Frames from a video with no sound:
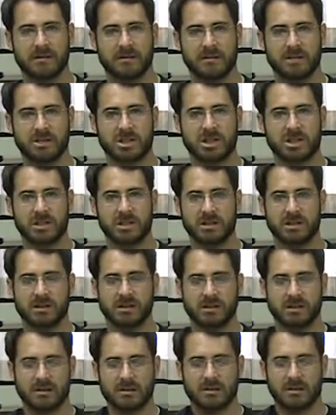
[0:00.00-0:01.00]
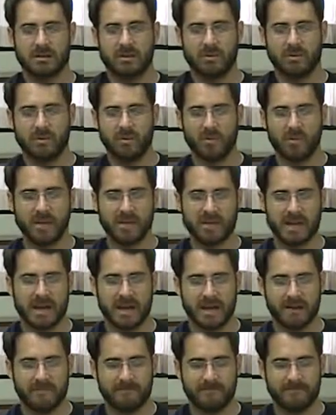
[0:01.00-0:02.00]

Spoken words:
G. One more time.